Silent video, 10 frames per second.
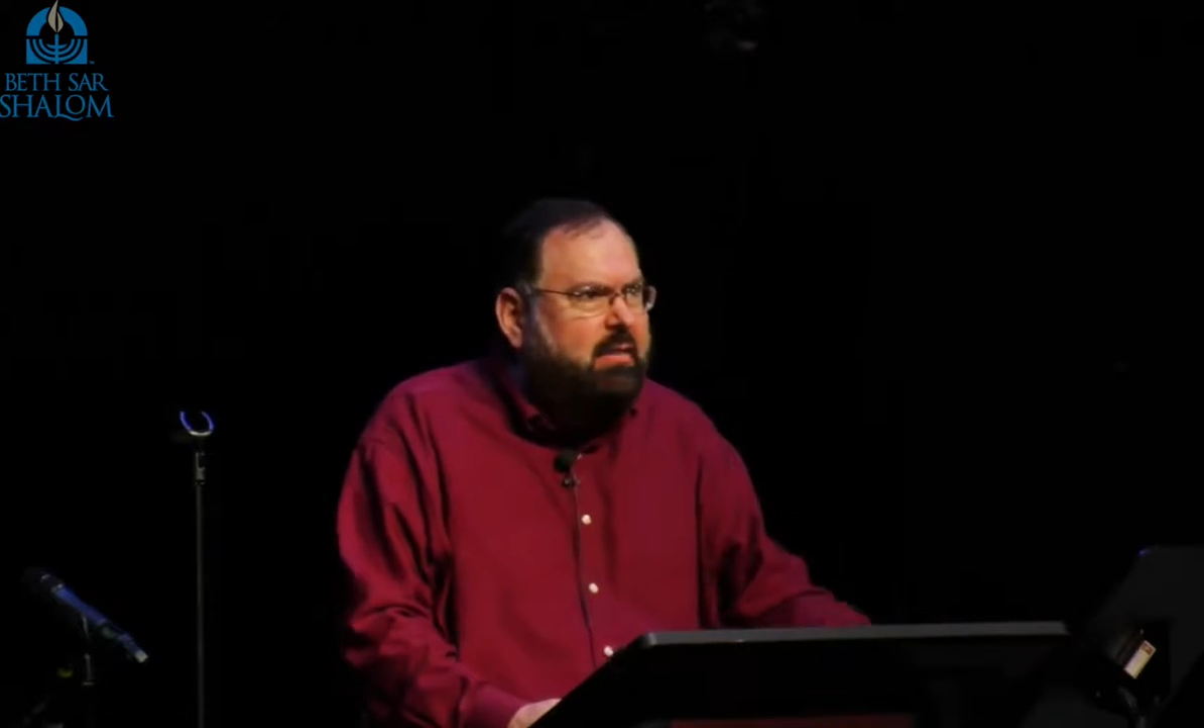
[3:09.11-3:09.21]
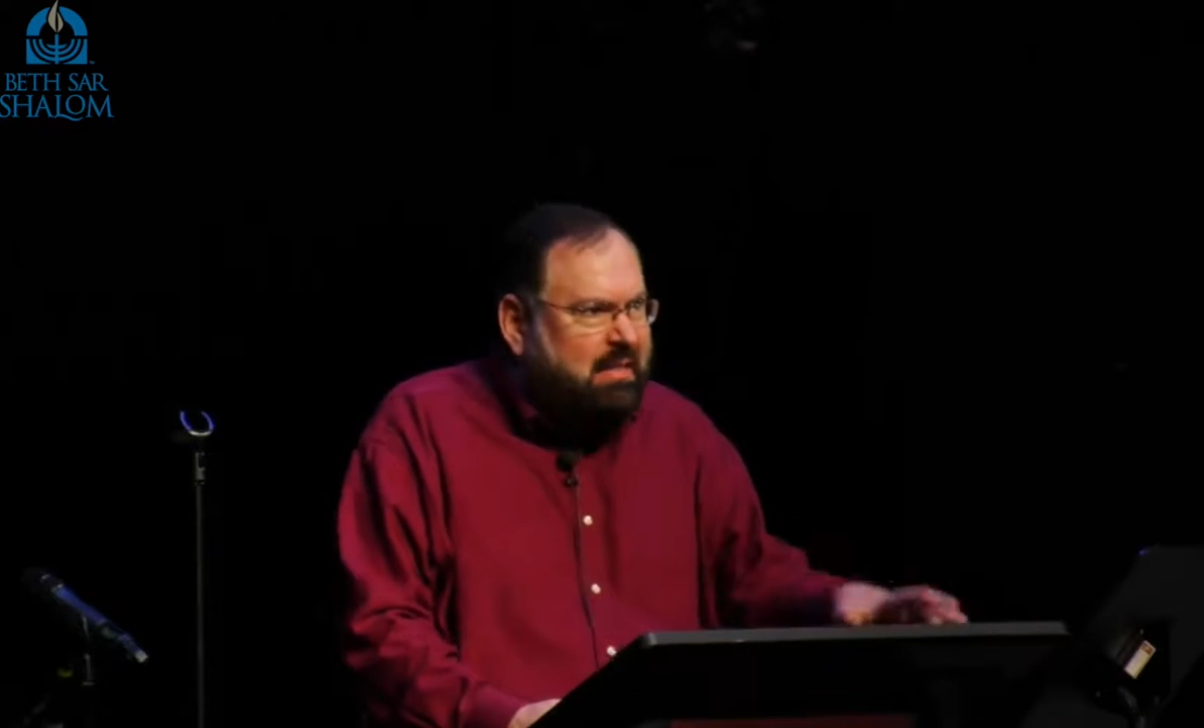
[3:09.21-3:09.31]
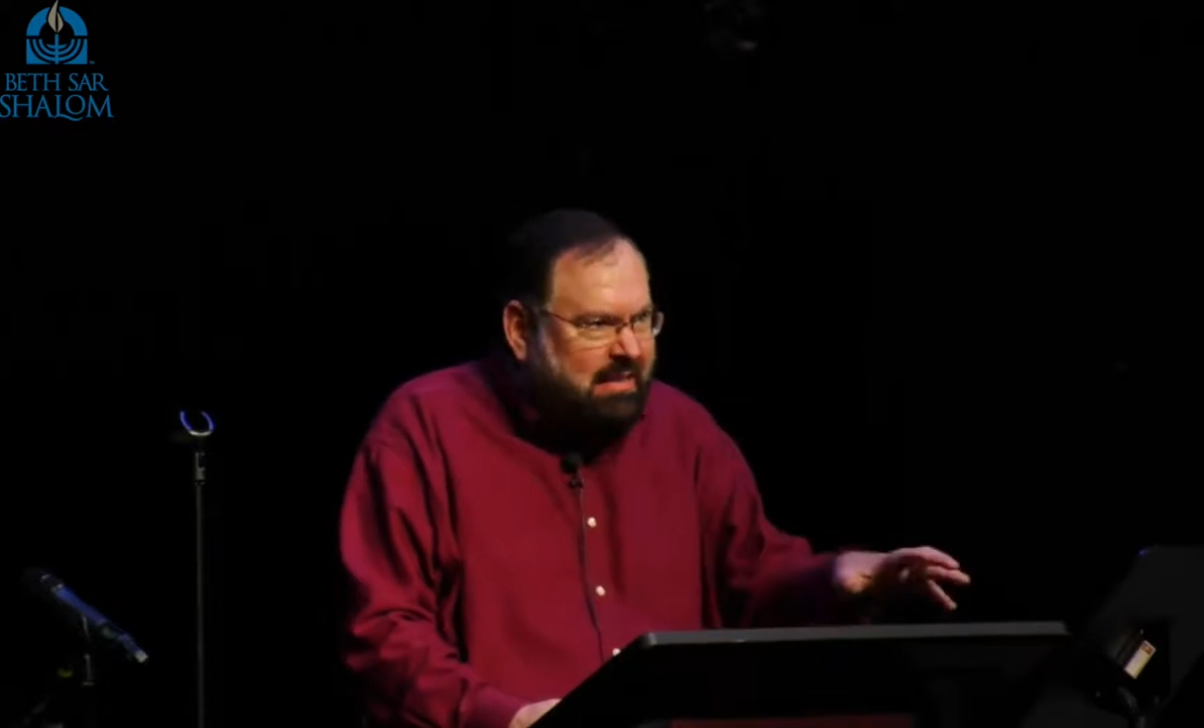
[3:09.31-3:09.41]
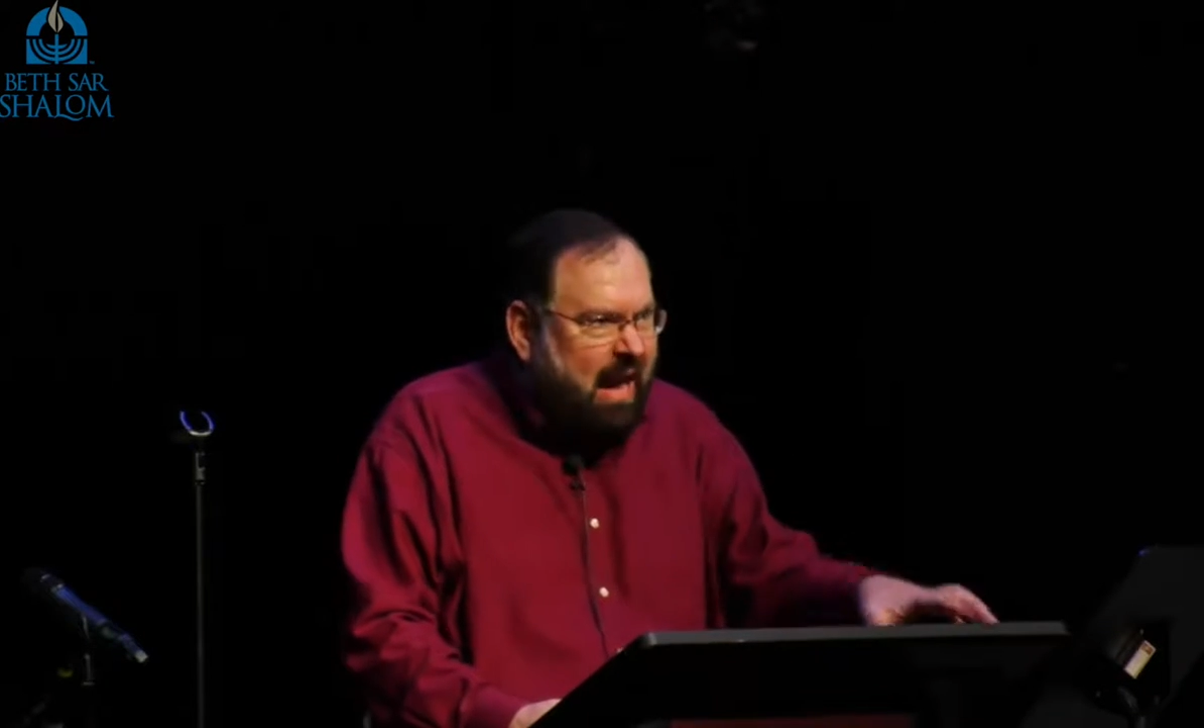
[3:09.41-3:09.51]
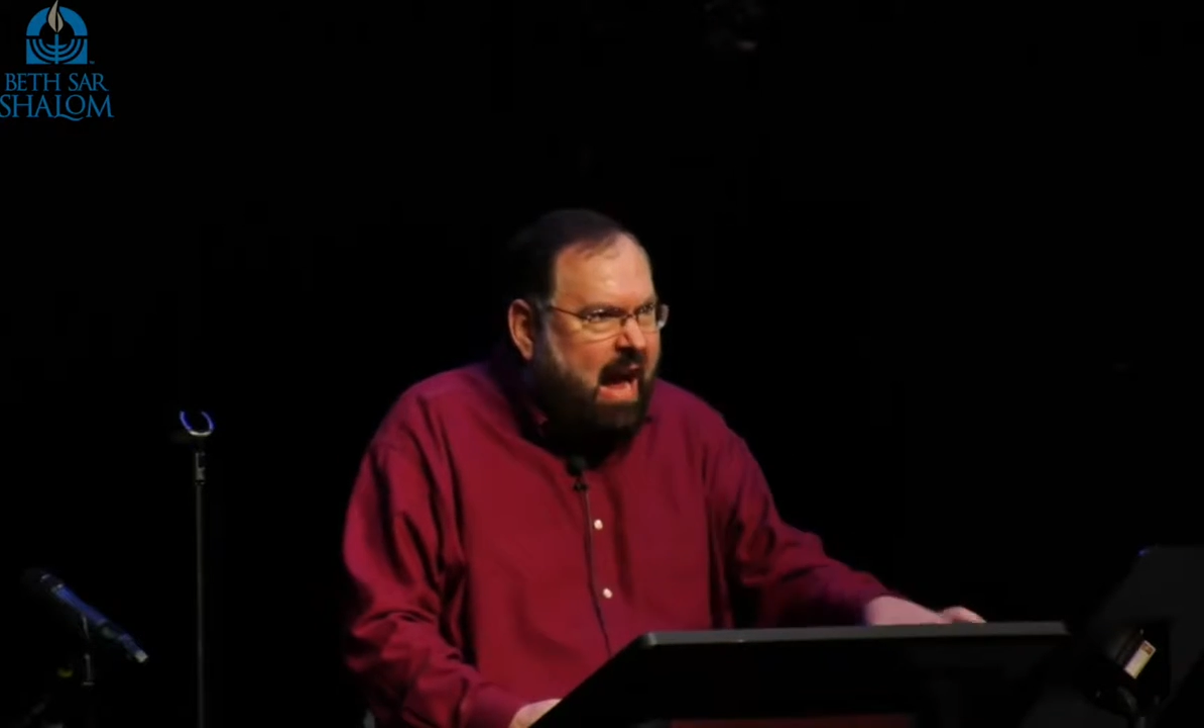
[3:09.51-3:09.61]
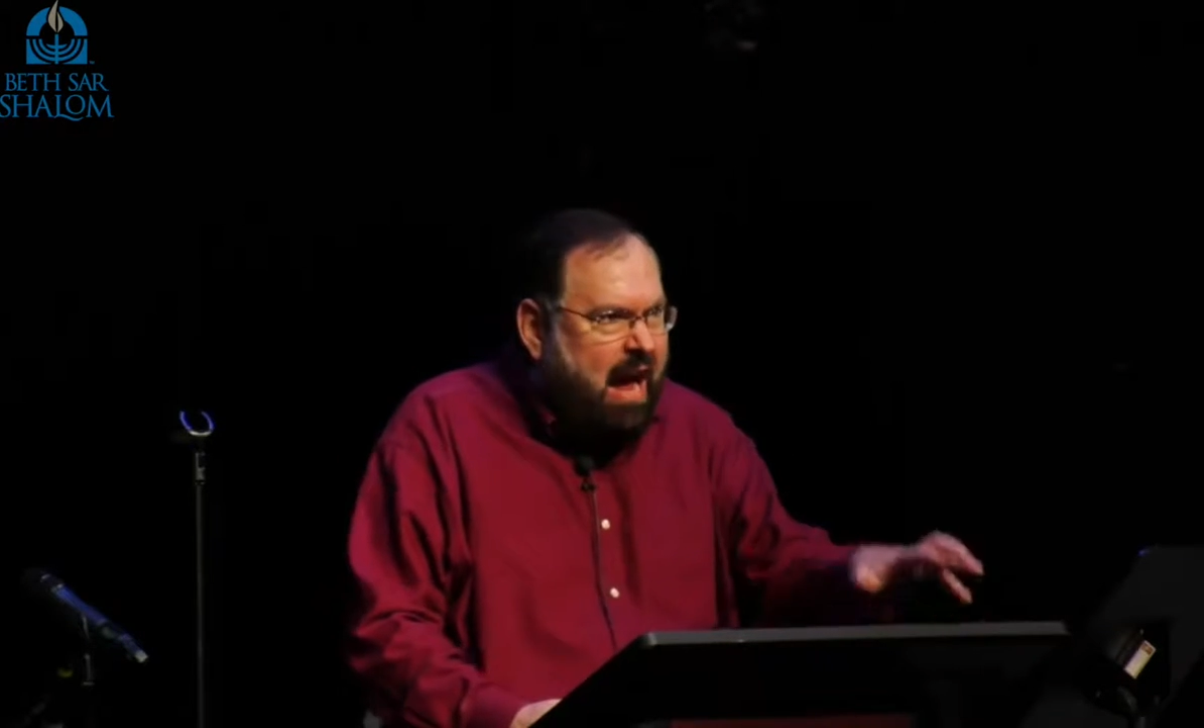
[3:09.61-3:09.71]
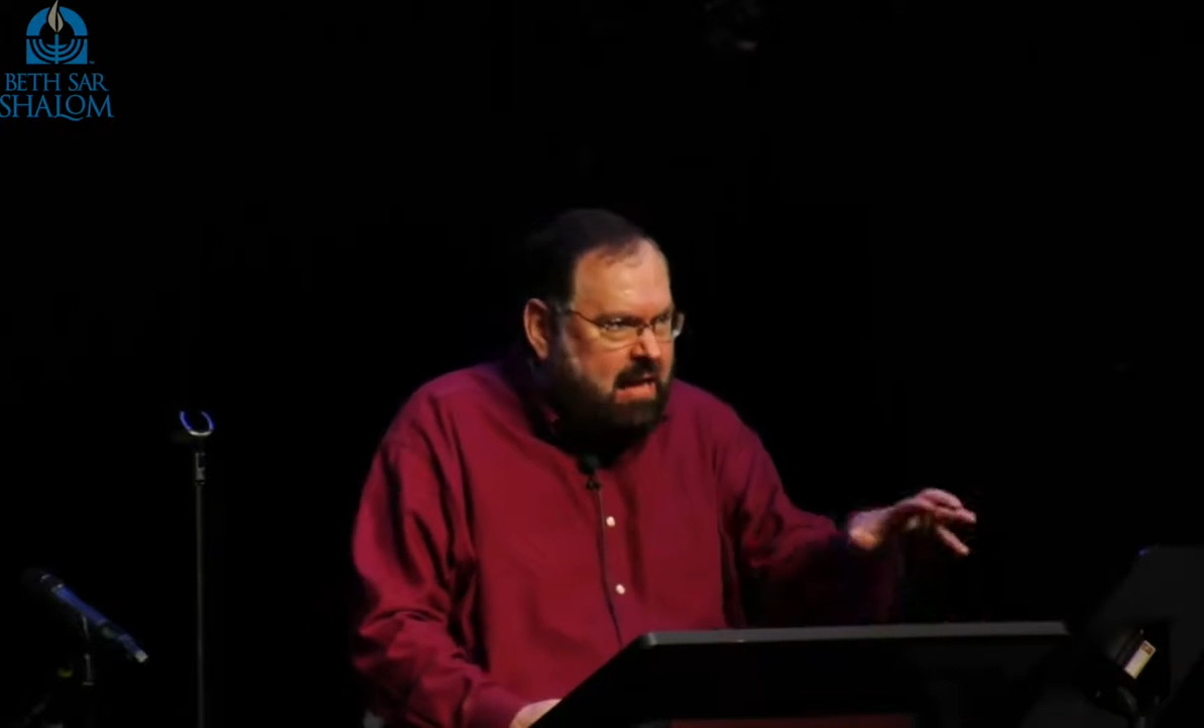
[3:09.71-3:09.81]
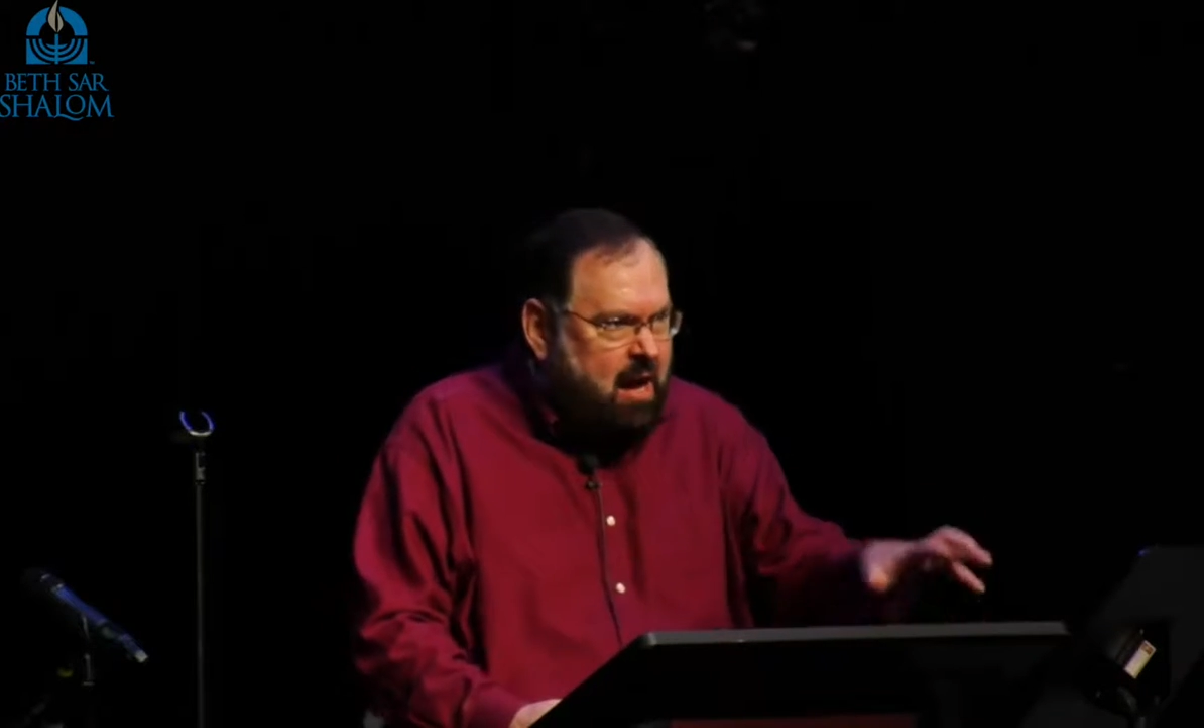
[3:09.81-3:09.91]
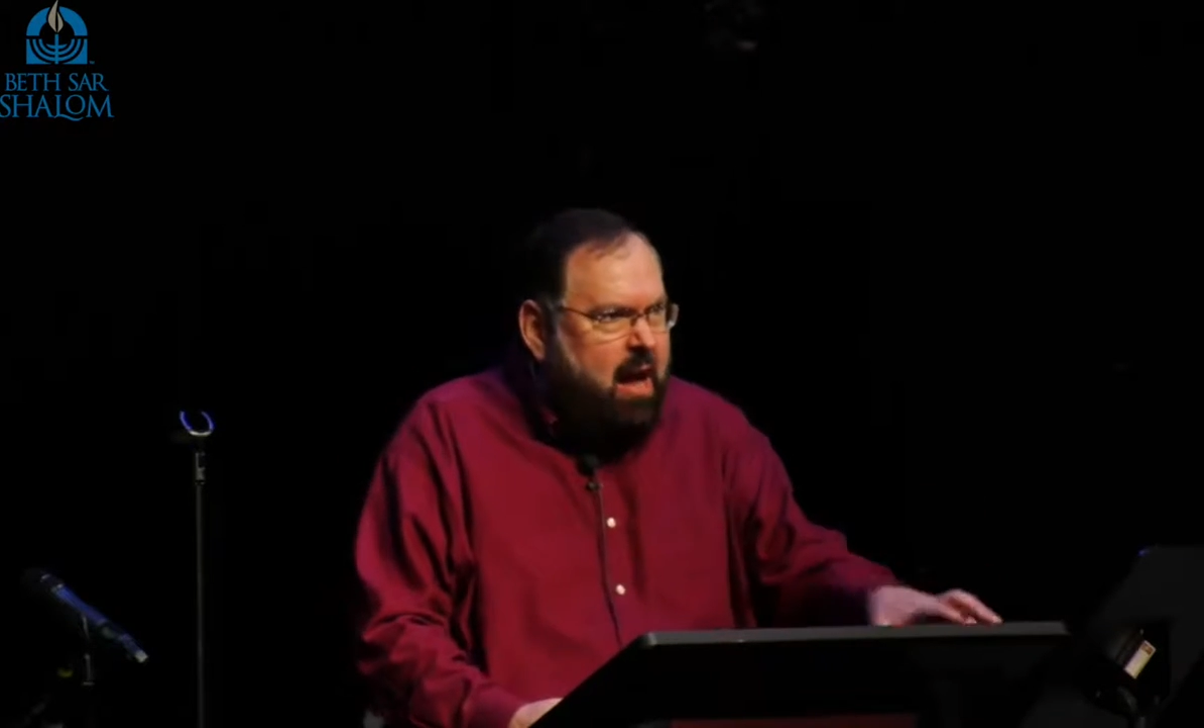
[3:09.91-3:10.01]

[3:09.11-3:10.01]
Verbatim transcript: Sign